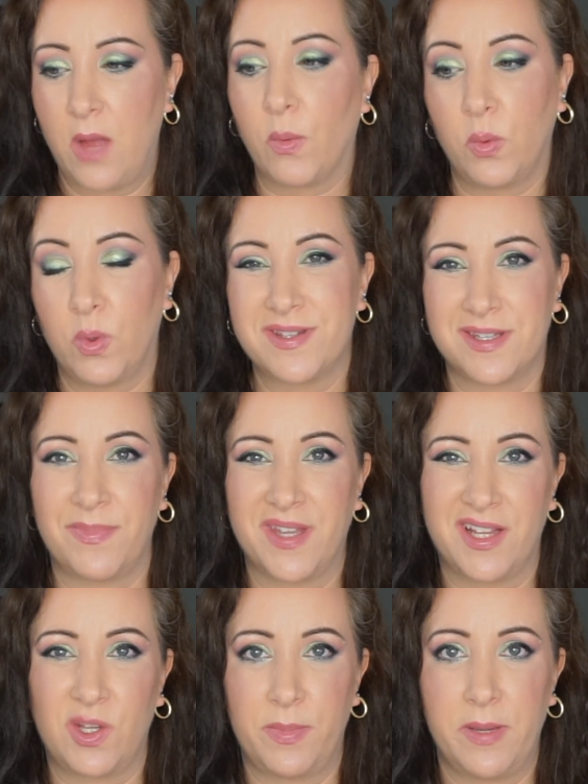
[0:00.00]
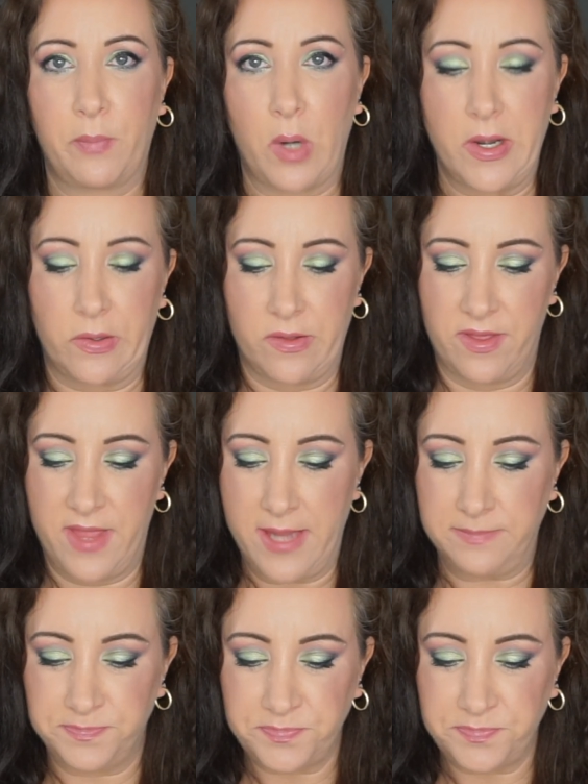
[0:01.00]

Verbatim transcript: I would want something a little bit brighter than that.